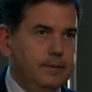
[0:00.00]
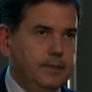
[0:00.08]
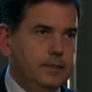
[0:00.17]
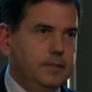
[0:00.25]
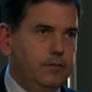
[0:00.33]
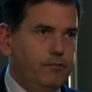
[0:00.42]

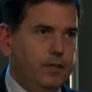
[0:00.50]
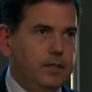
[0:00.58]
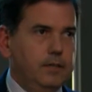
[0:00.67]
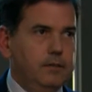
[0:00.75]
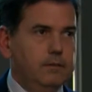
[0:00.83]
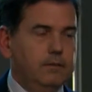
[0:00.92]
Is
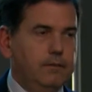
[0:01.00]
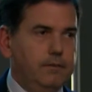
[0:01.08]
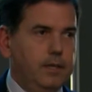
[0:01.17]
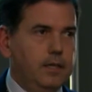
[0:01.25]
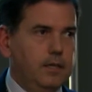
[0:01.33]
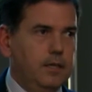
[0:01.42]
DEFRA
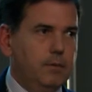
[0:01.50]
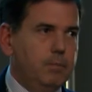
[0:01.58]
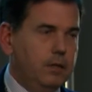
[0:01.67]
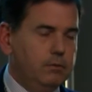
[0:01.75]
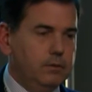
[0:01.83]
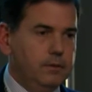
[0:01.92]
thinking
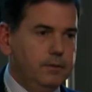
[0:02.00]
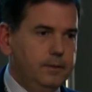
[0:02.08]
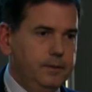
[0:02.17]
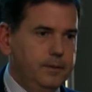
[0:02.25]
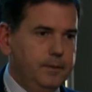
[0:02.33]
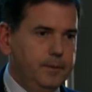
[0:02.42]
about
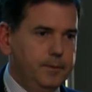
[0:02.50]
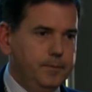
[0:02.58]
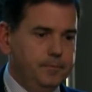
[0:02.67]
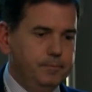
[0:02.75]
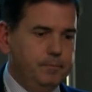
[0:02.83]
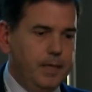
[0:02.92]

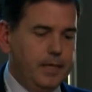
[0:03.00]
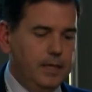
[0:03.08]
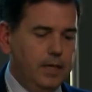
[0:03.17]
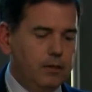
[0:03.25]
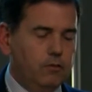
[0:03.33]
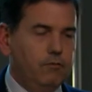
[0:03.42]

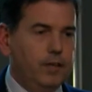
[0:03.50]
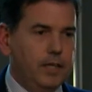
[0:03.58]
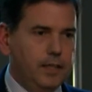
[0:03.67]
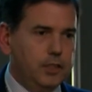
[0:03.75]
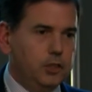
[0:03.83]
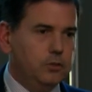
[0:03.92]
making a
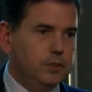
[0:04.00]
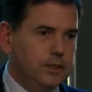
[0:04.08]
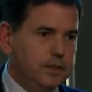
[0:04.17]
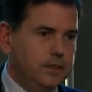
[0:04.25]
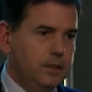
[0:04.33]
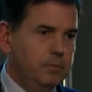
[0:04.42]
convalidation
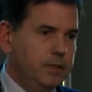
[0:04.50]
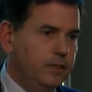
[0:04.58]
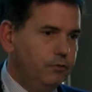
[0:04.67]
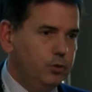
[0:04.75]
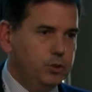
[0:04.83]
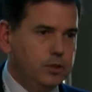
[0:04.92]
system in the
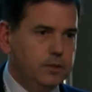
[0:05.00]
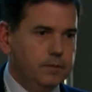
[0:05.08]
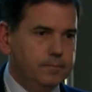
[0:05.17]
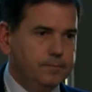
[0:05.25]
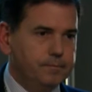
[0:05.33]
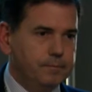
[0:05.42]
future
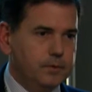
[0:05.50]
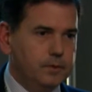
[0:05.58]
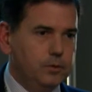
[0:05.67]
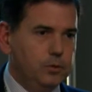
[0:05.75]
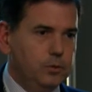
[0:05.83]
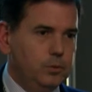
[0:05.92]

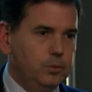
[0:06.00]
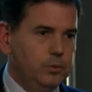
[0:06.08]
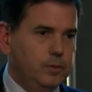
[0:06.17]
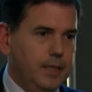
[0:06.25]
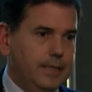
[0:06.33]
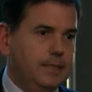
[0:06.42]

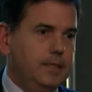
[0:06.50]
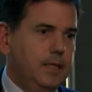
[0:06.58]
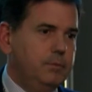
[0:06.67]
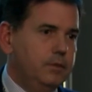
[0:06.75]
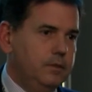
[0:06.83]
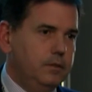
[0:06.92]
to
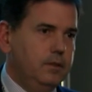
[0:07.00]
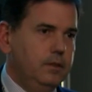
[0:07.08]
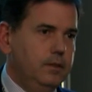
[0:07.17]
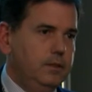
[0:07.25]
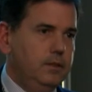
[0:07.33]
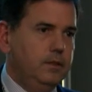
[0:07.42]
accept
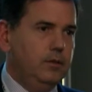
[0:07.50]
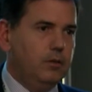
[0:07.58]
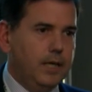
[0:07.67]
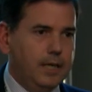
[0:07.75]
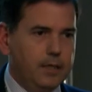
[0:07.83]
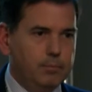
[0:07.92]

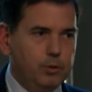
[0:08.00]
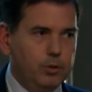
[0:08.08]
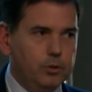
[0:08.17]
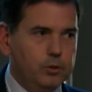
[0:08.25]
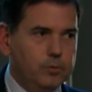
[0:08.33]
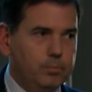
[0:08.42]
organic
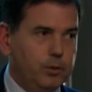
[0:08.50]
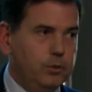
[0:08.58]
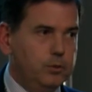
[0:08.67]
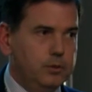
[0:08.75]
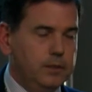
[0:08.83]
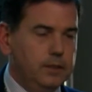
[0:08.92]
produce
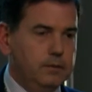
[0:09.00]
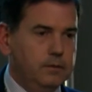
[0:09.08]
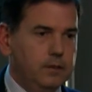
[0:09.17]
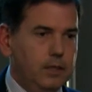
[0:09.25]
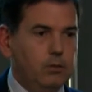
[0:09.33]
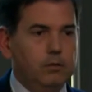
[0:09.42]
produced
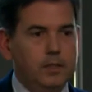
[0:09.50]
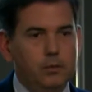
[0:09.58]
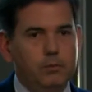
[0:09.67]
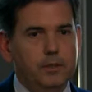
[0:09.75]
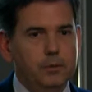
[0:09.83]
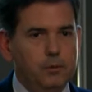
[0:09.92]
according
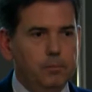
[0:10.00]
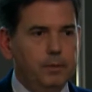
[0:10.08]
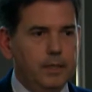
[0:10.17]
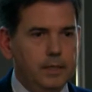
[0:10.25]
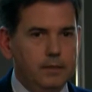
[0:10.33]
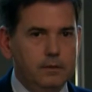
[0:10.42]
to the
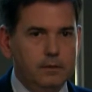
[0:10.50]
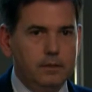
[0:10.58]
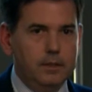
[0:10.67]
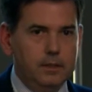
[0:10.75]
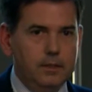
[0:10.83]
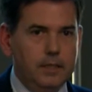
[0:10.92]
European
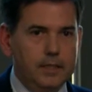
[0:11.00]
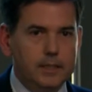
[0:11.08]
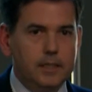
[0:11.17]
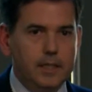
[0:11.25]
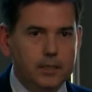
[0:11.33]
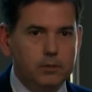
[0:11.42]

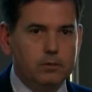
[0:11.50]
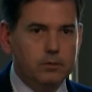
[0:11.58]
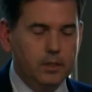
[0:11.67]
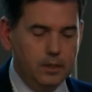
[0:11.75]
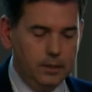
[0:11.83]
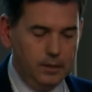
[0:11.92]
legislation?
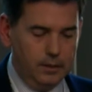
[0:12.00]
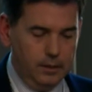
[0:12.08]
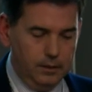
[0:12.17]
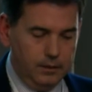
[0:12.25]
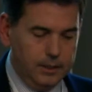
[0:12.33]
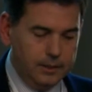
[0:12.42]

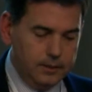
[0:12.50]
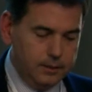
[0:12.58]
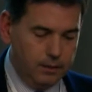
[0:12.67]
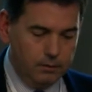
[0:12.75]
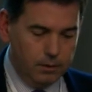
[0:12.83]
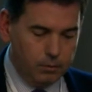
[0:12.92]
That
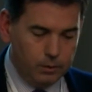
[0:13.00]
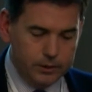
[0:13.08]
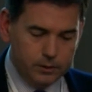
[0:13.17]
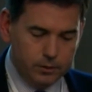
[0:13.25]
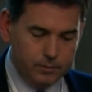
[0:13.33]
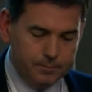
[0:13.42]
is another
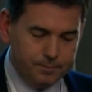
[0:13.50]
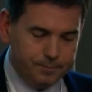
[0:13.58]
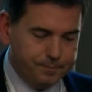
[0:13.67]
question.